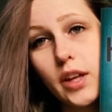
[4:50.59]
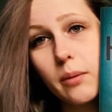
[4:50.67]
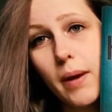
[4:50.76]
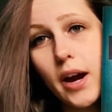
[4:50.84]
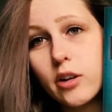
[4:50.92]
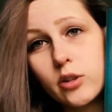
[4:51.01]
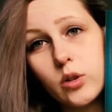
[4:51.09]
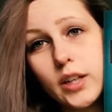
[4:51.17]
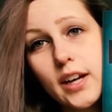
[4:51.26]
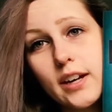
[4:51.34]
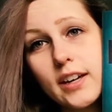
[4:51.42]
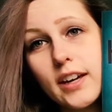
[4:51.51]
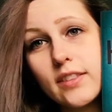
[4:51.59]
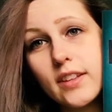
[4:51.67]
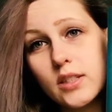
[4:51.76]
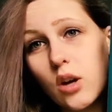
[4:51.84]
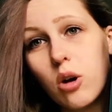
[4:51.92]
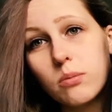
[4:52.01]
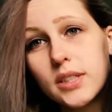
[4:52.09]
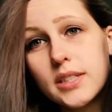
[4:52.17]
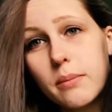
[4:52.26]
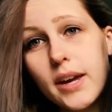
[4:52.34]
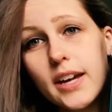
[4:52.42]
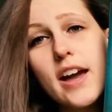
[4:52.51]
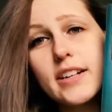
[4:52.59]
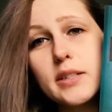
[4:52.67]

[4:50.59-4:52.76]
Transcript: like paranoia in this homeless man,